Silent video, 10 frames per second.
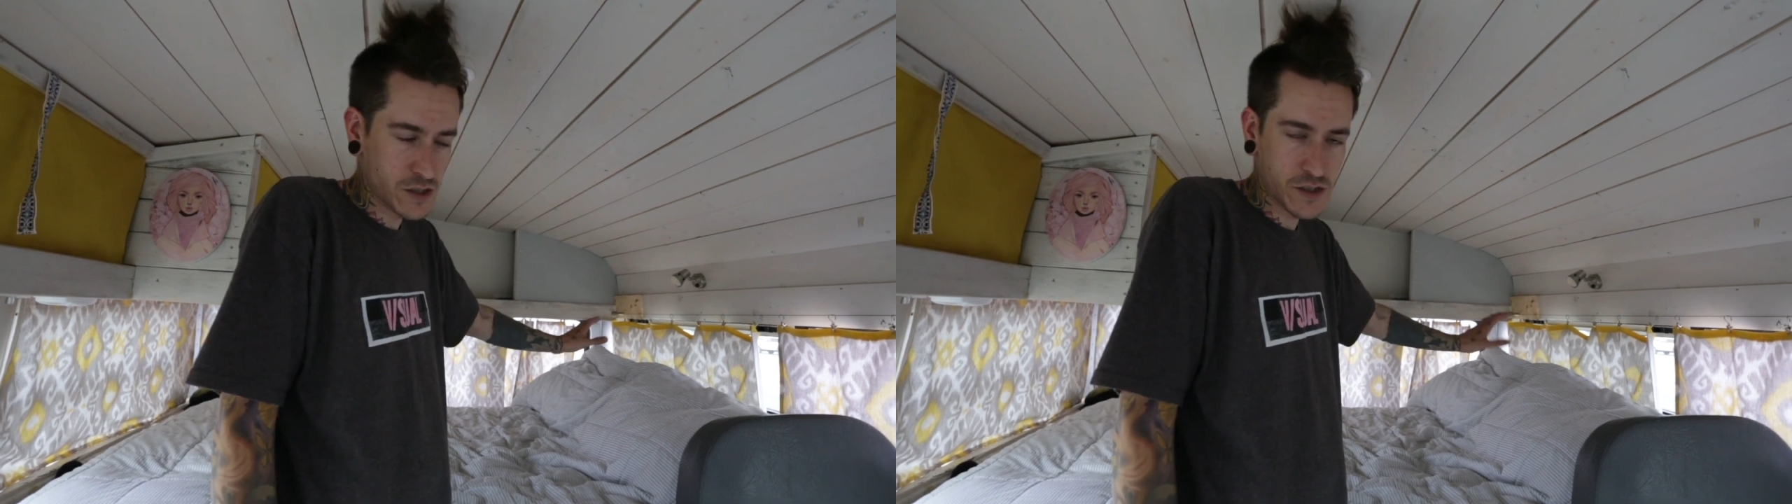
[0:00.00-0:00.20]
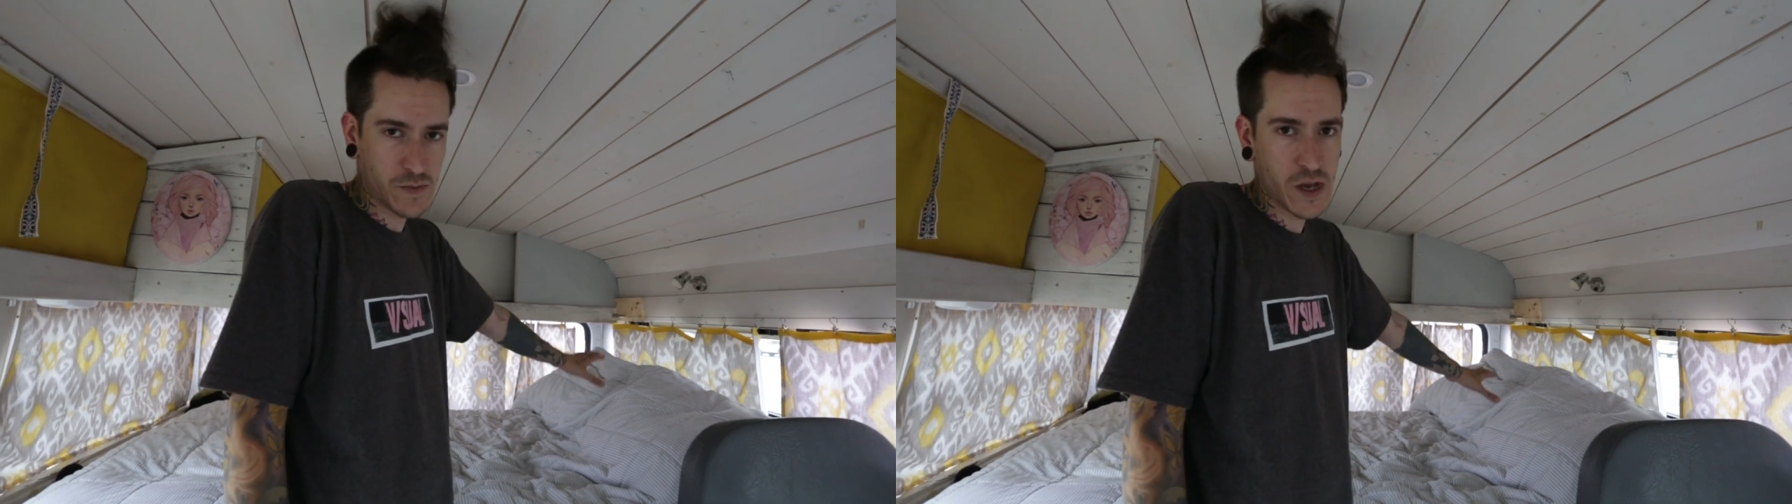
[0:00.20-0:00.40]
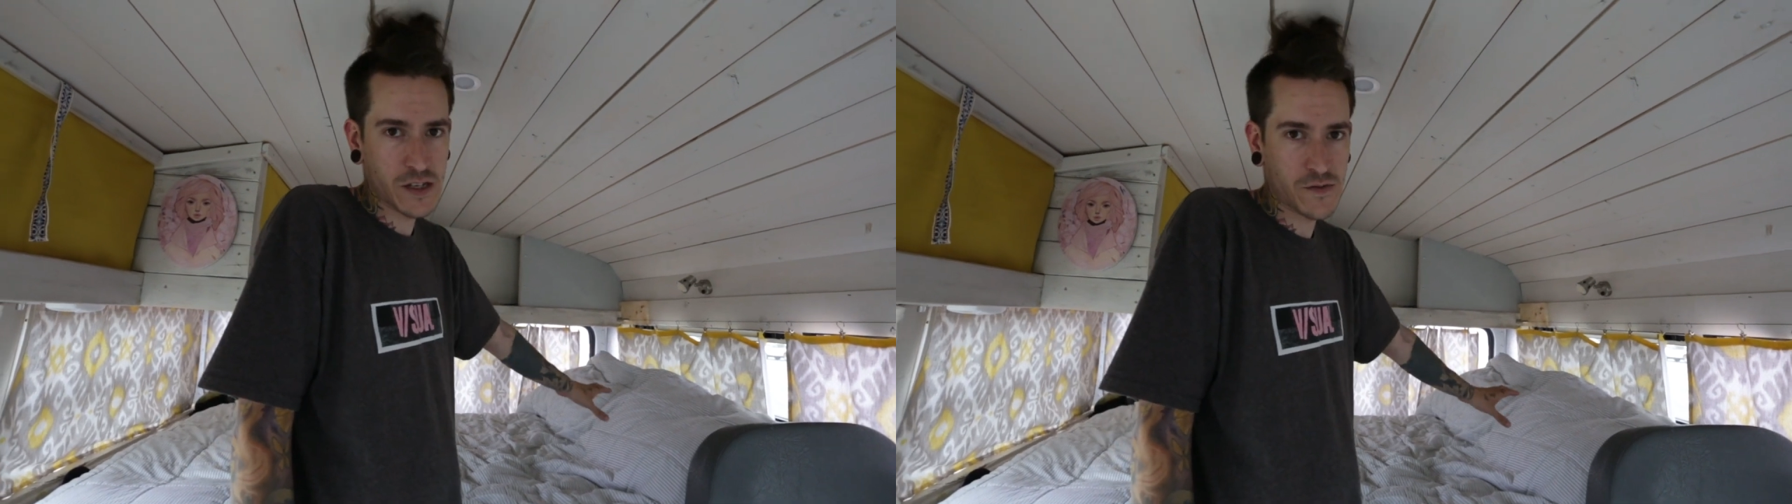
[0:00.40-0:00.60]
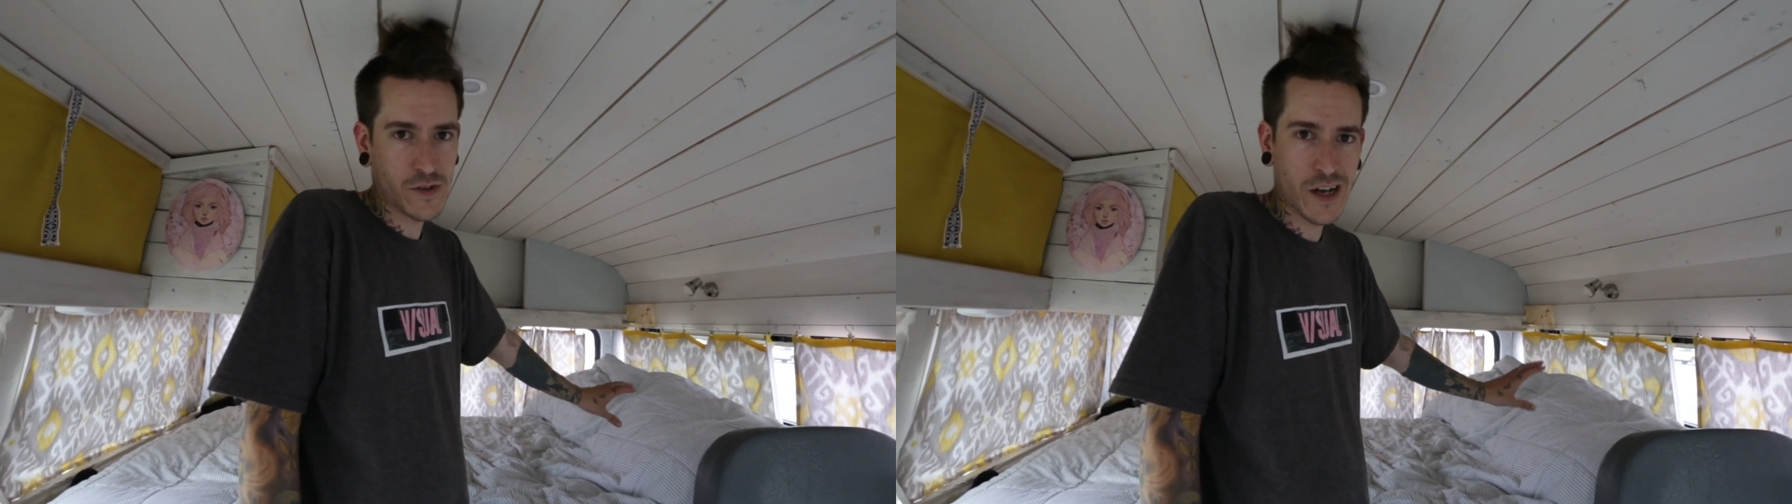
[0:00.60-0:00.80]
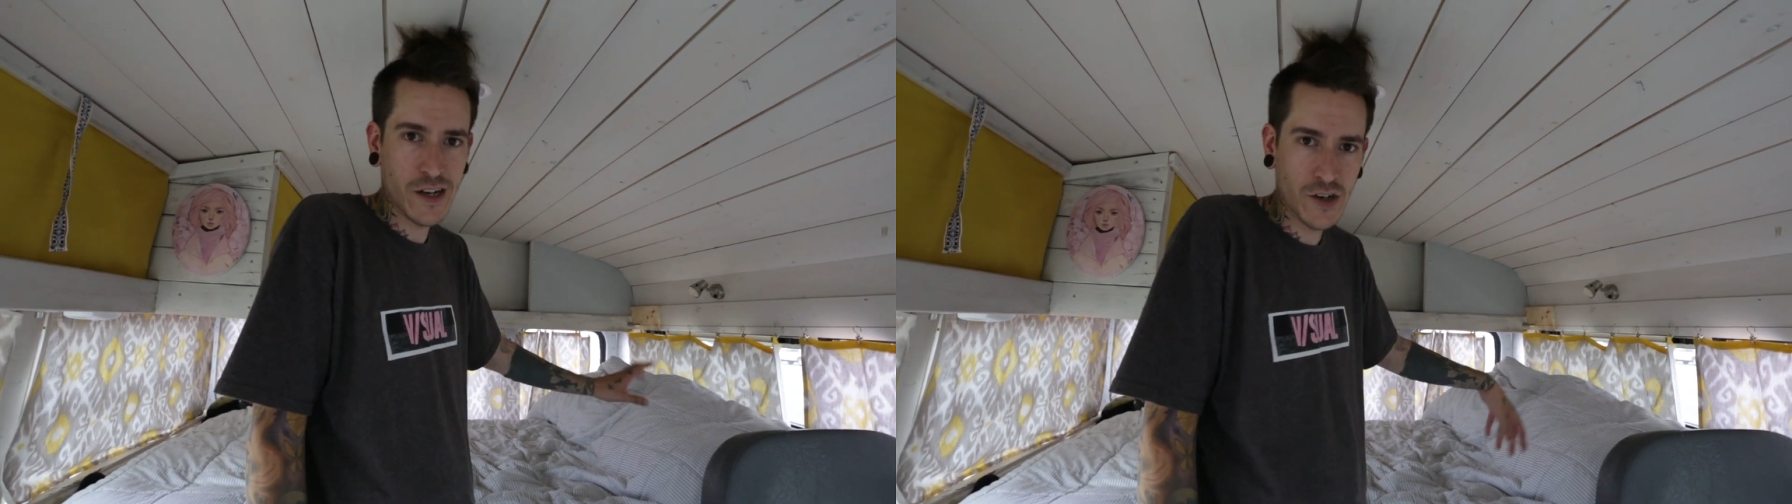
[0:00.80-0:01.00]
space for
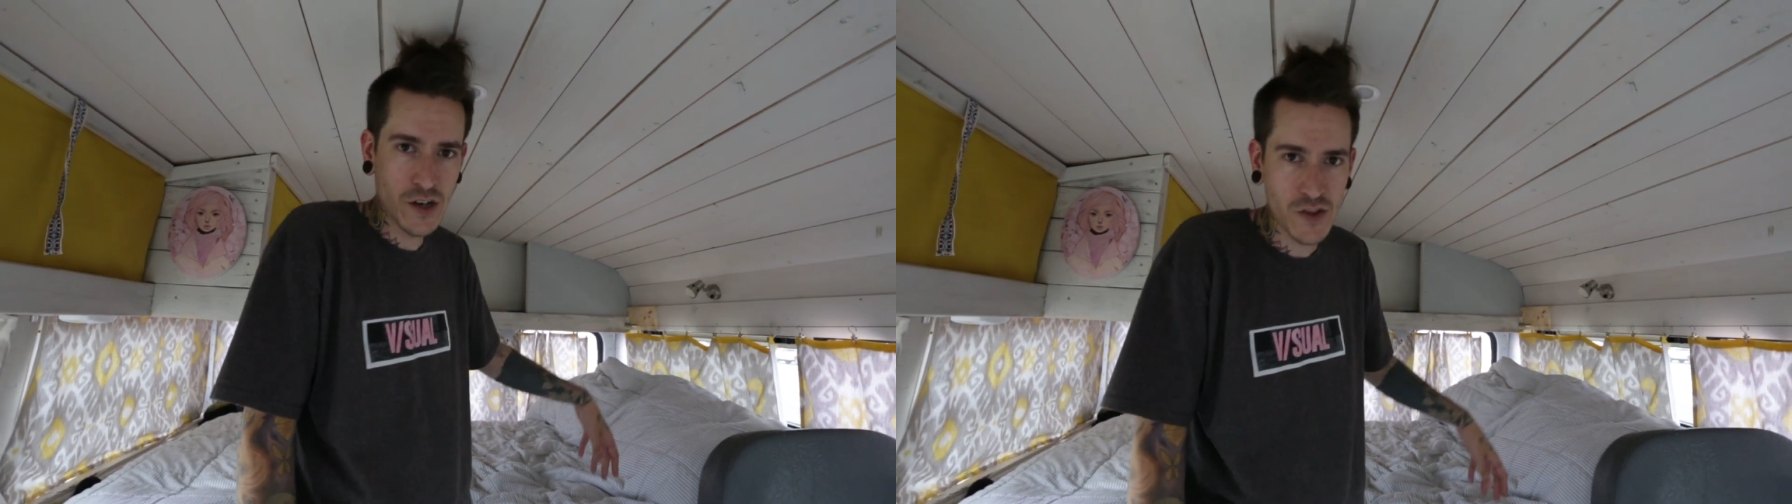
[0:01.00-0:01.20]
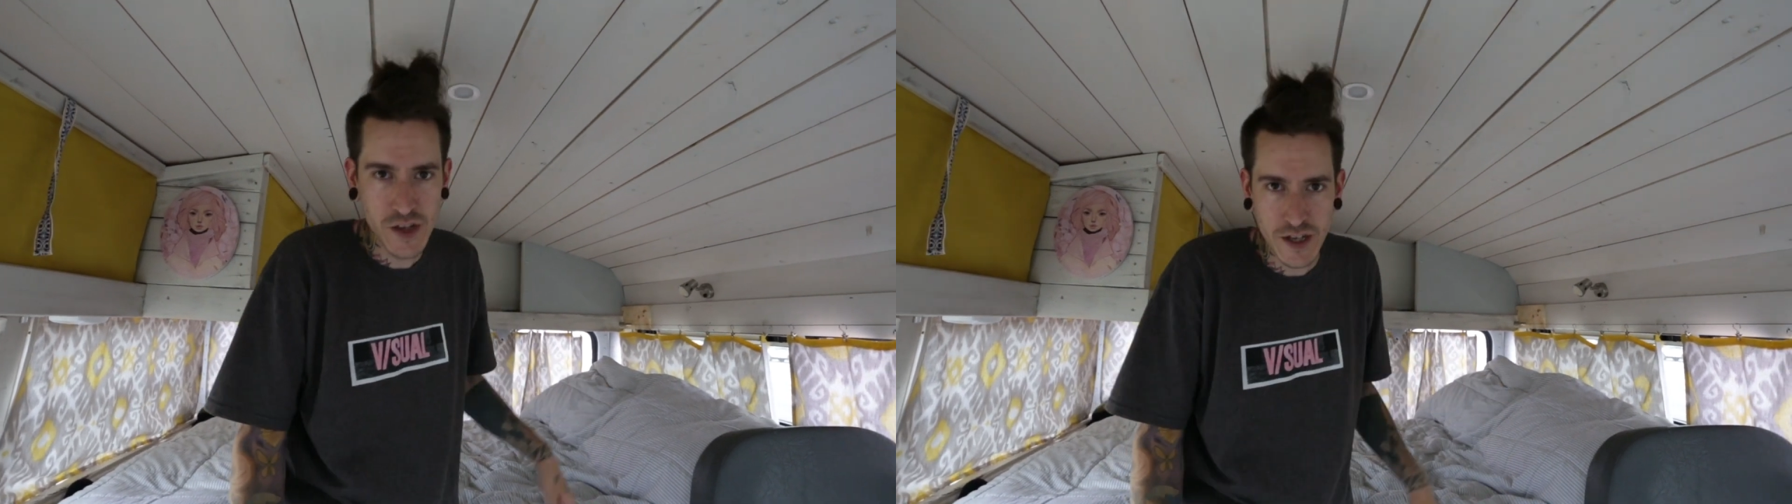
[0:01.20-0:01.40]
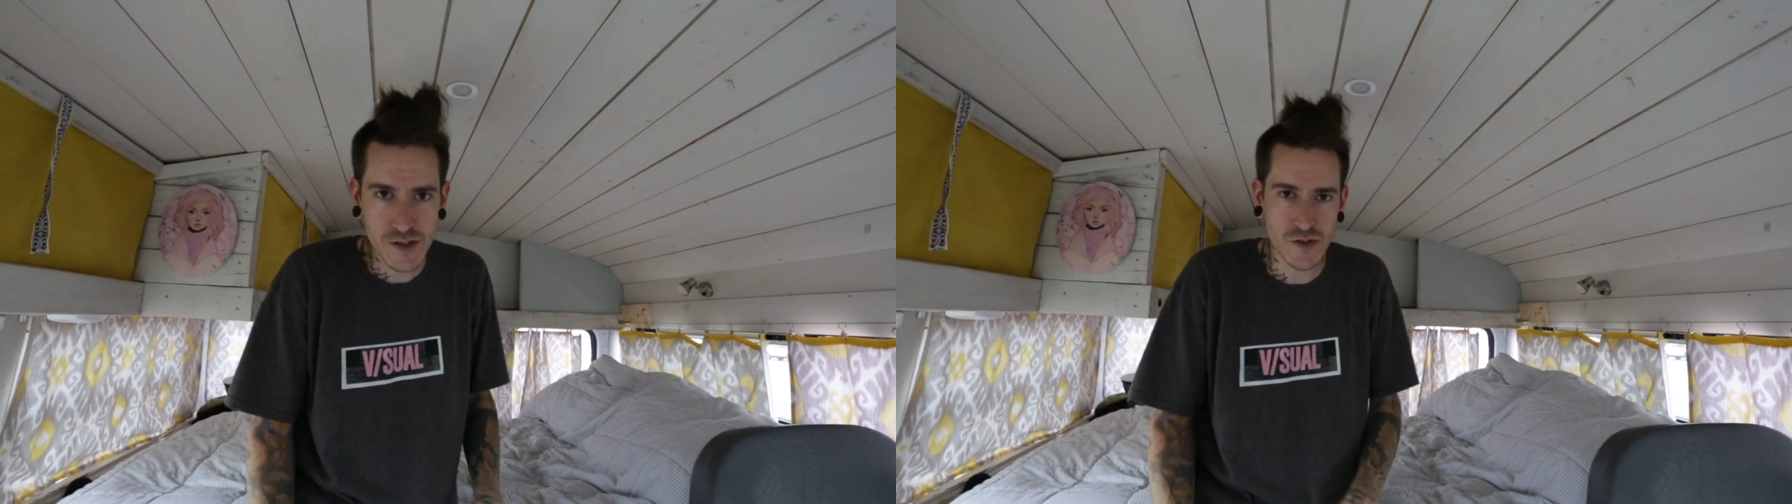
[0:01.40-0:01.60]
kind of dirty things